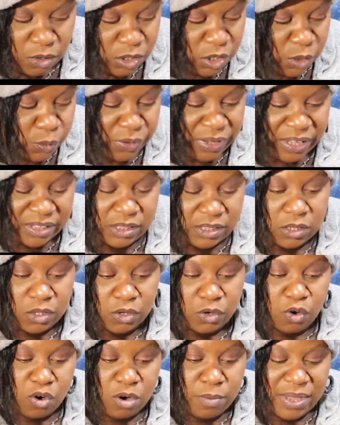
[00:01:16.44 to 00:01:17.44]
you will get the
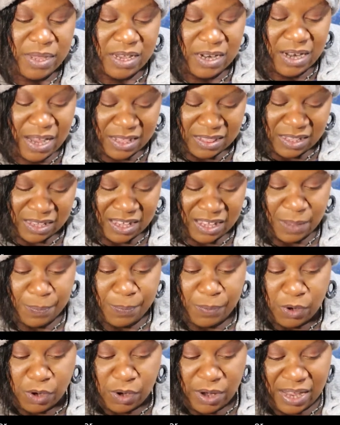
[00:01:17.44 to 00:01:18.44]
Lenormand and the
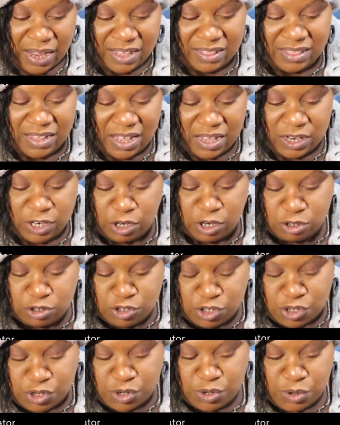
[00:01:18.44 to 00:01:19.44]
Kipper, and then your
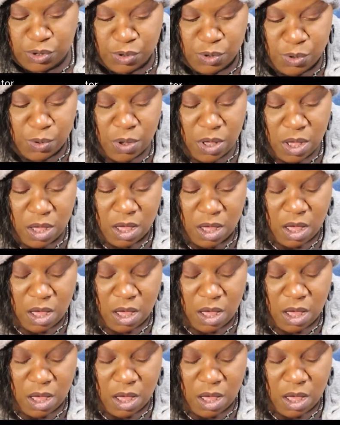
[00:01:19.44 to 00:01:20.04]
two